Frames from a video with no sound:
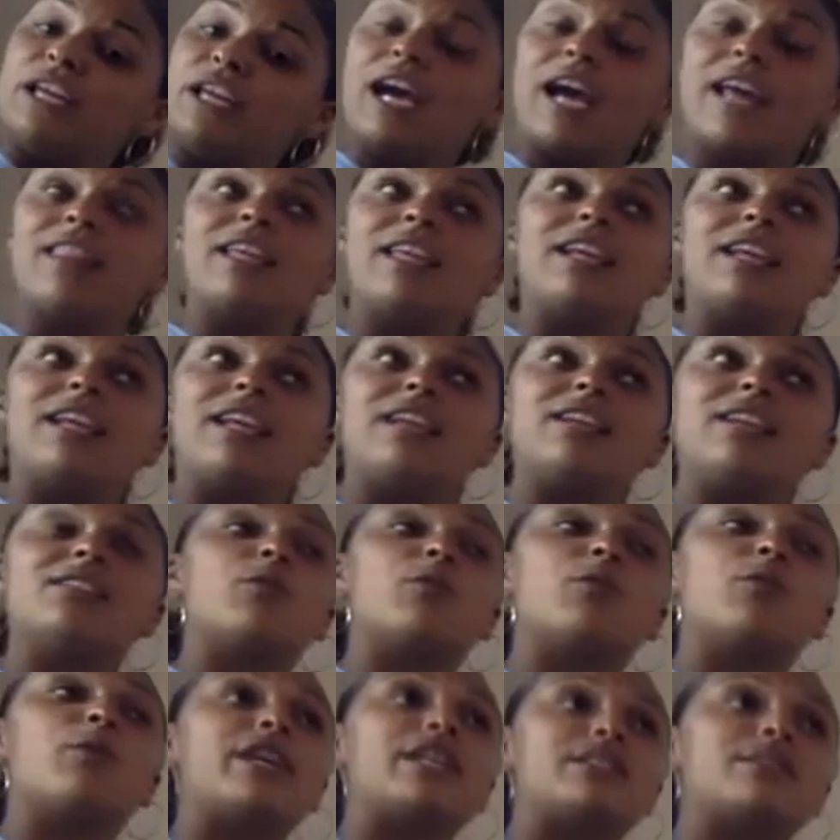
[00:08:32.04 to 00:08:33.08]
I think, is
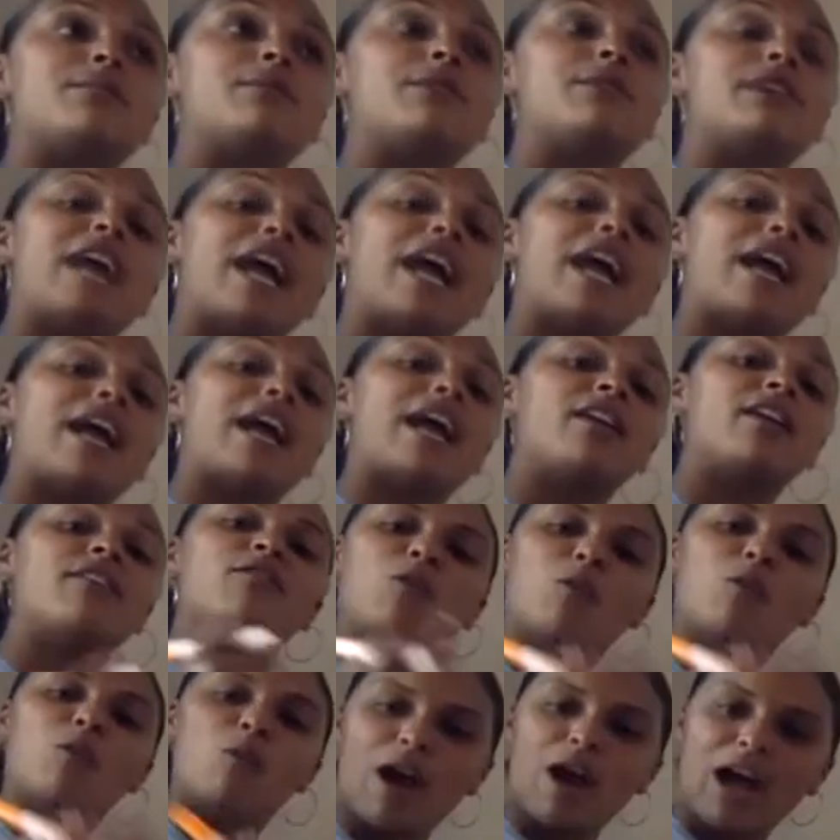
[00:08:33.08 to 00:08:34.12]
going to be kind of
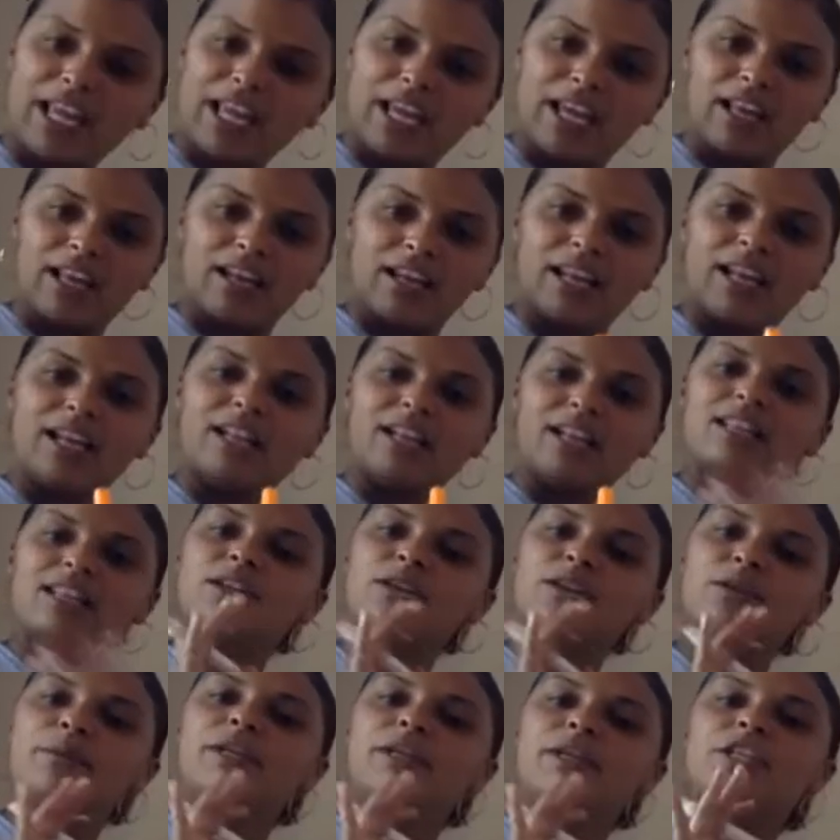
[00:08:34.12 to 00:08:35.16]
quiet and a little
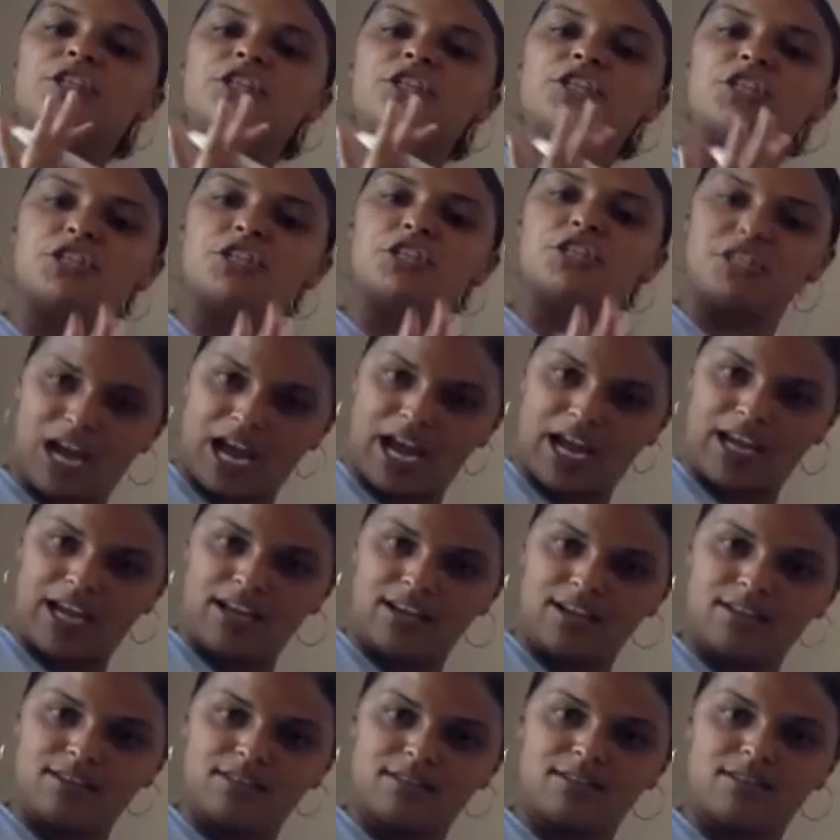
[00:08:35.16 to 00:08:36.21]
bit shy.
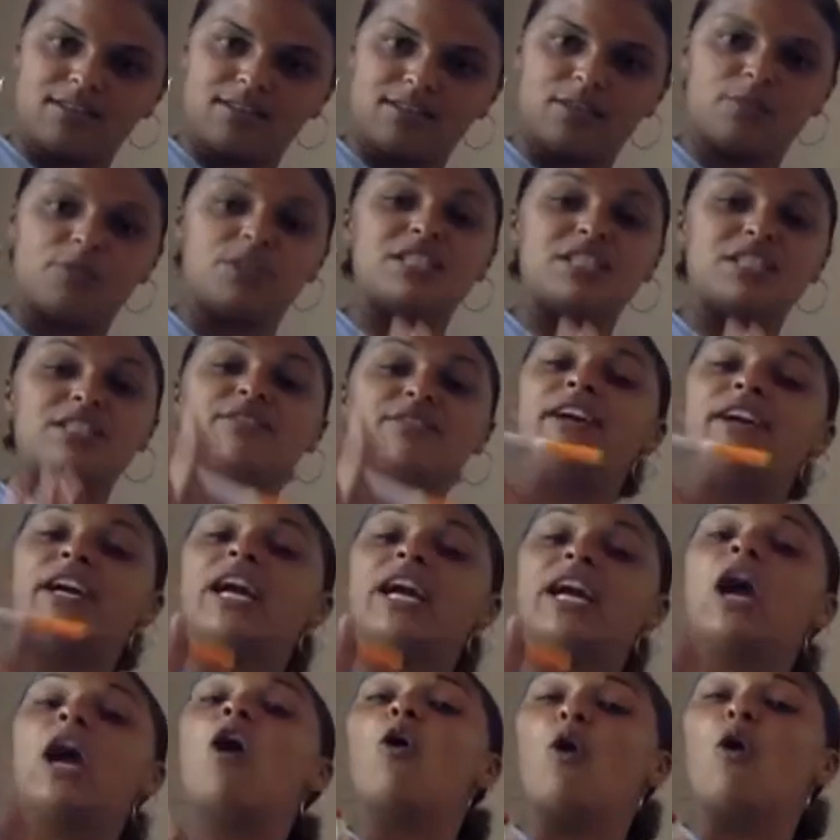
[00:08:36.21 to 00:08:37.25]
So she's very,
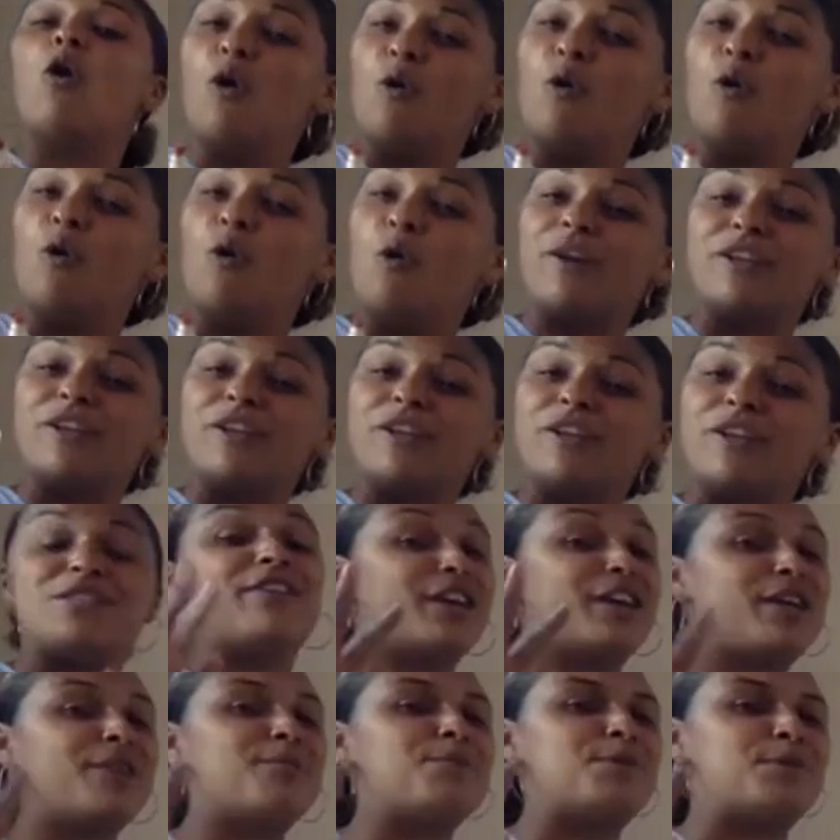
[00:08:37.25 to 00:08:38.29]
and she's
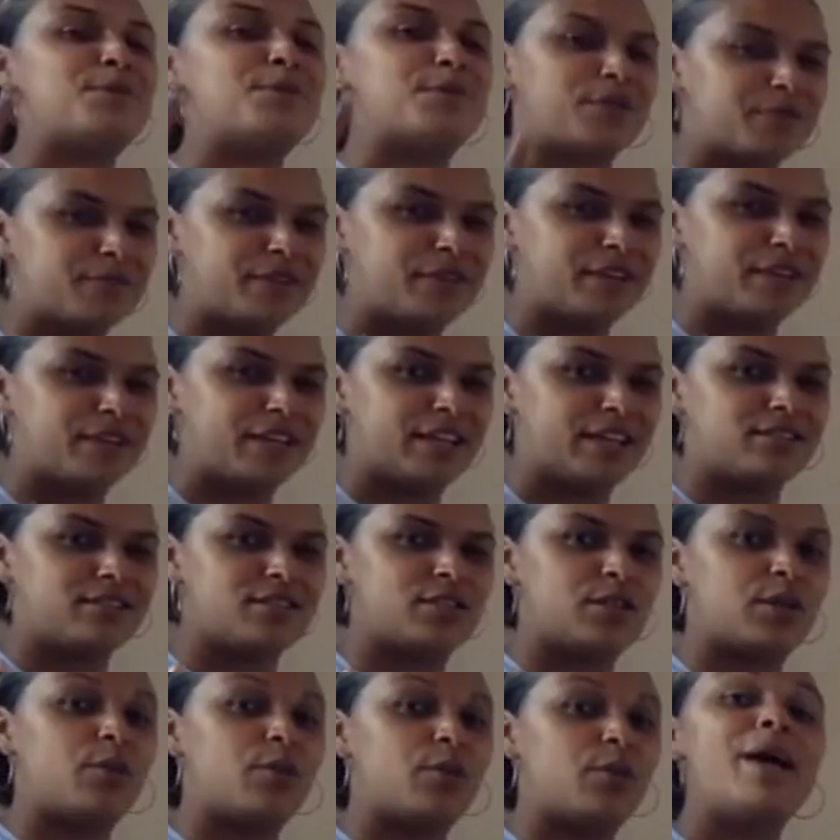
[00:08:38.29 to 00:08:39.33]
very observant.
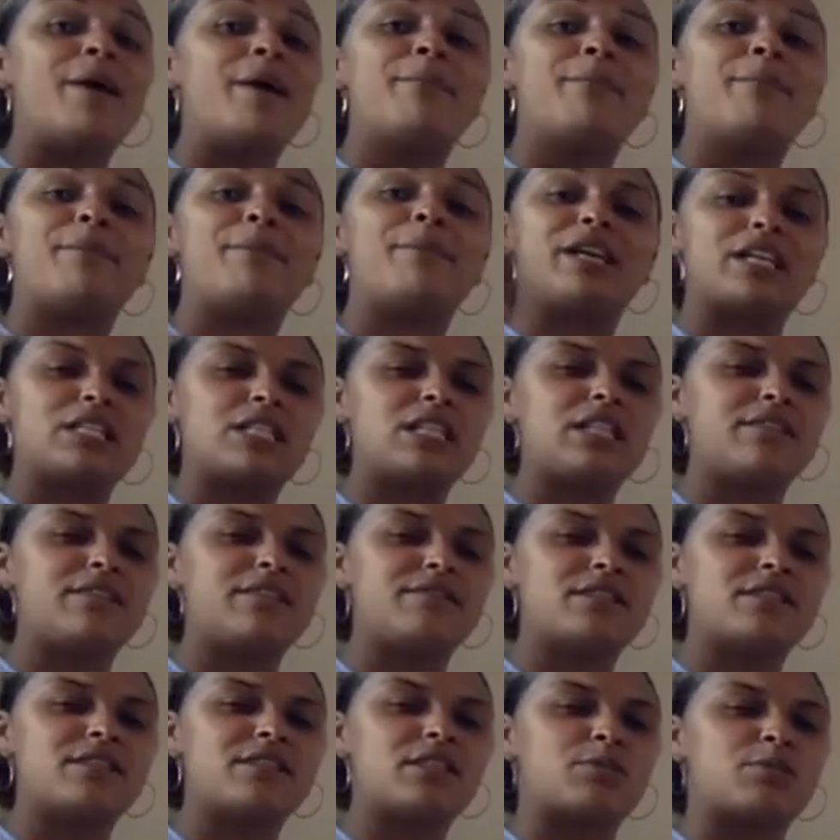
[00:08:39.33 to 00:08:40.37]
So because she lives in
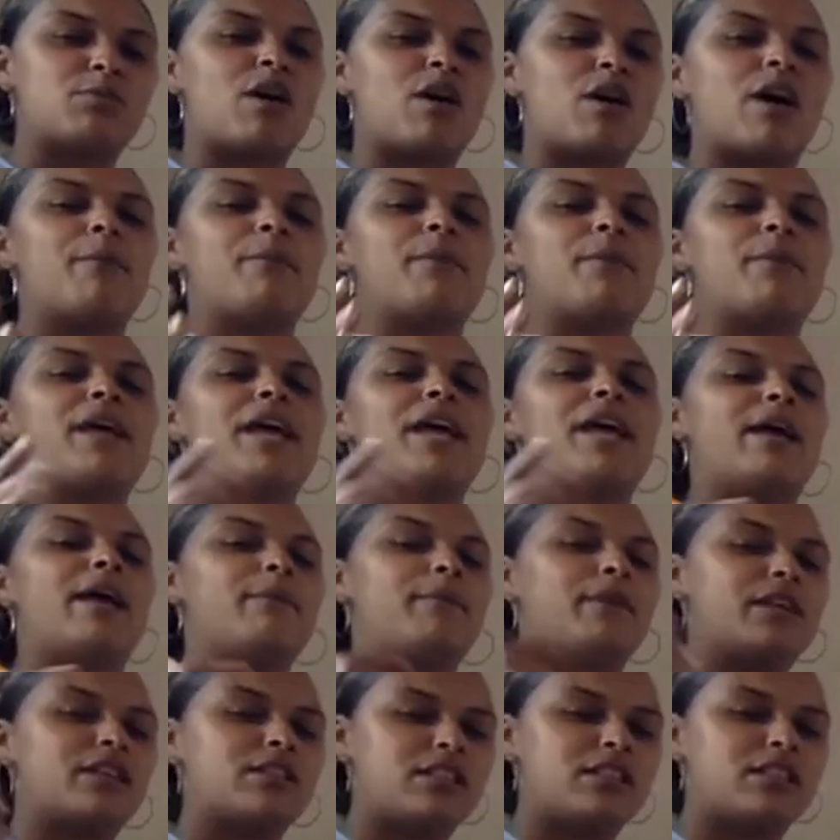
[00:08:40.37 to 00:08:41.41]
the swamp and
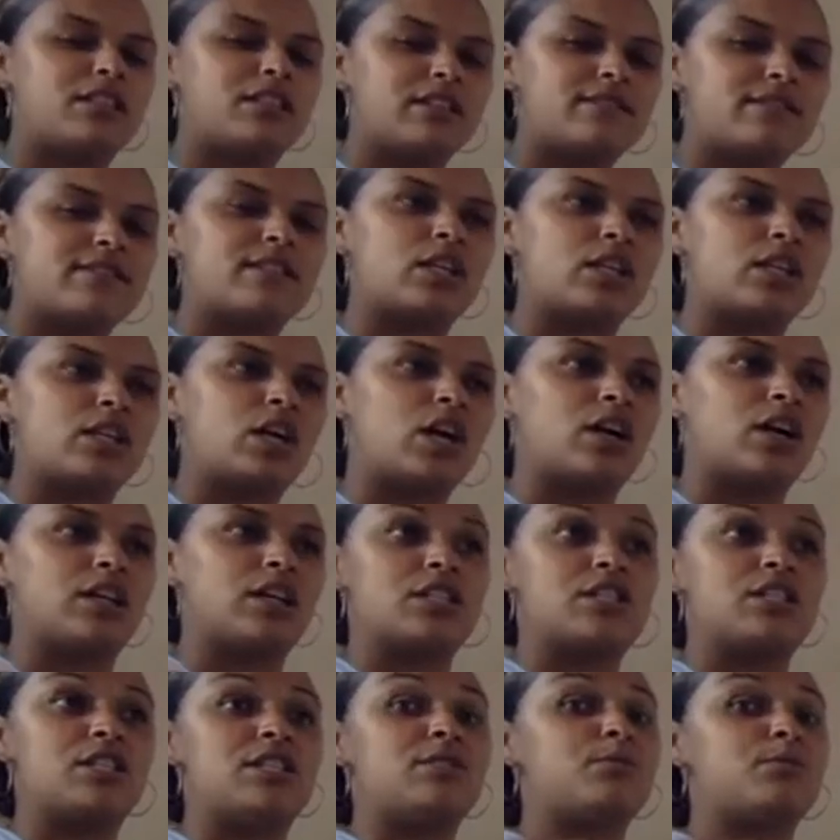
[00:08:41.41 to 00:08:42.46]
because she lives in the garden,
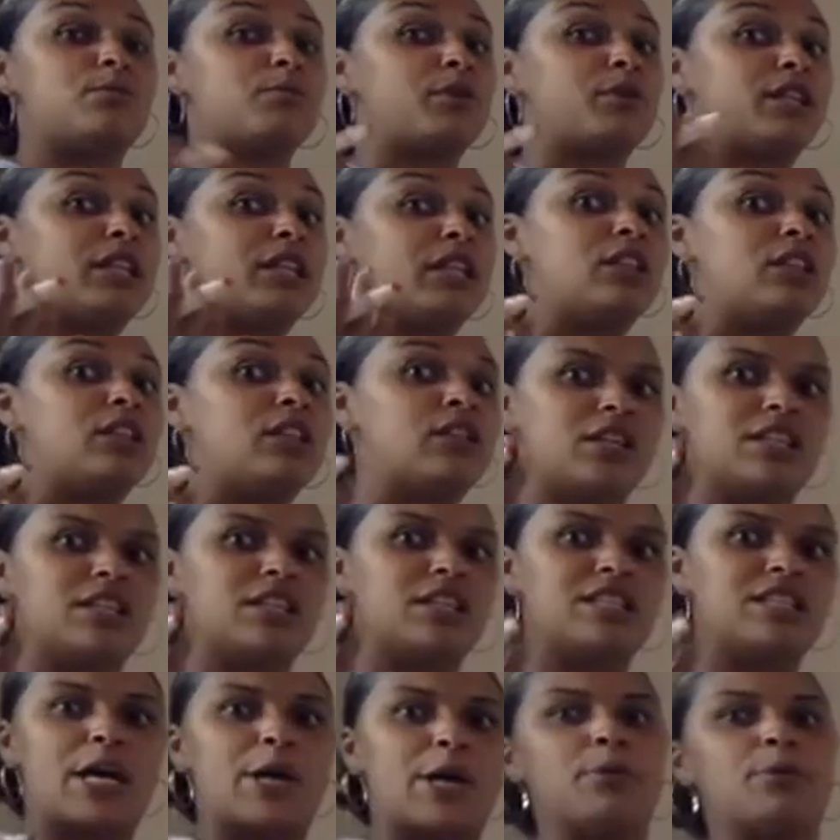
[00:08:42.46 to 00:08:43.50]
she's really learned
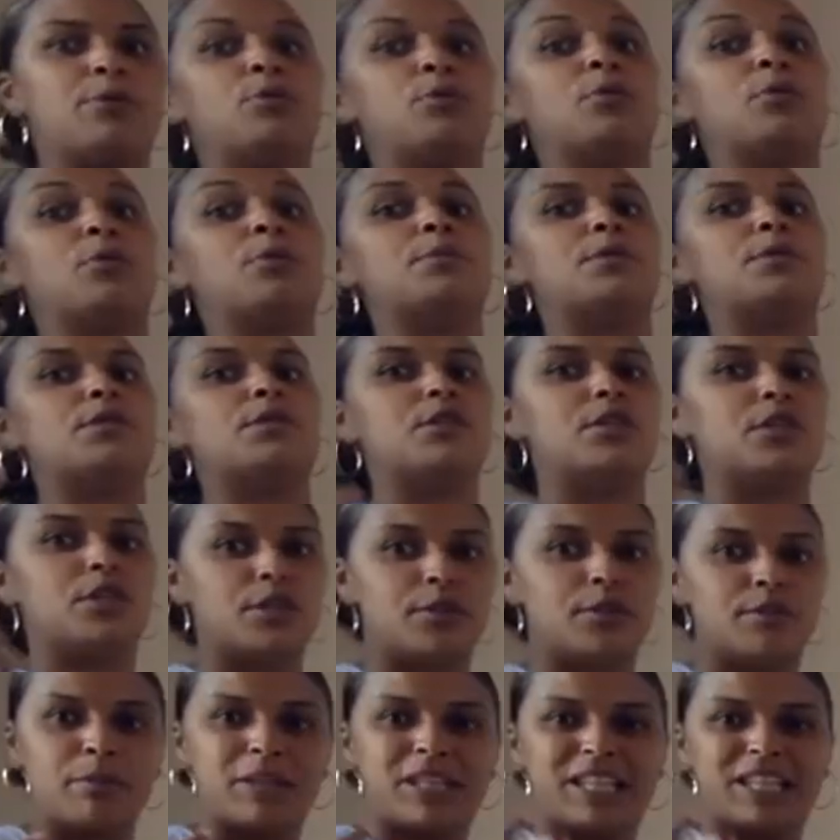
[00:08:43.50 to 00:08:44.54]
how to
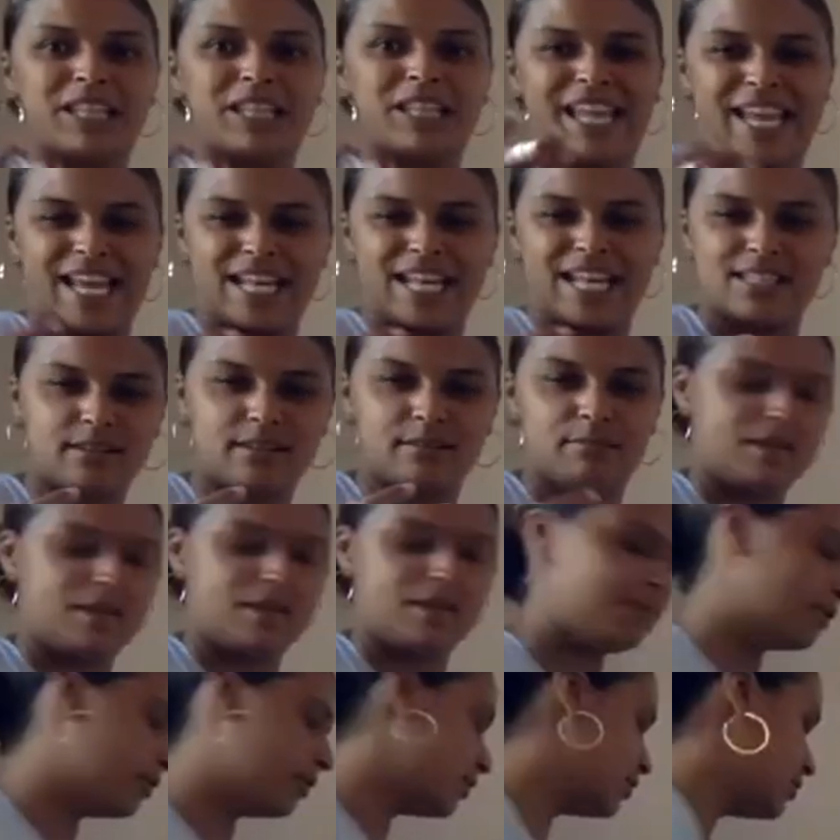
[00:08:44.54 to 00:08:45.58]
observe plants and
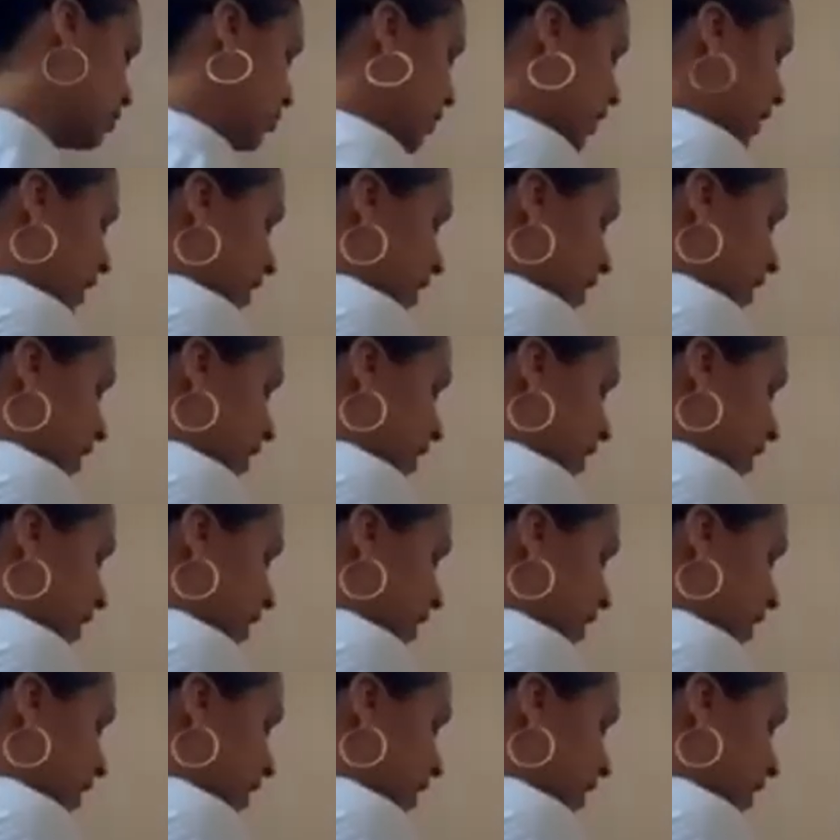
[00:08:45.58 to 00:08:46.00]
people. So we're going to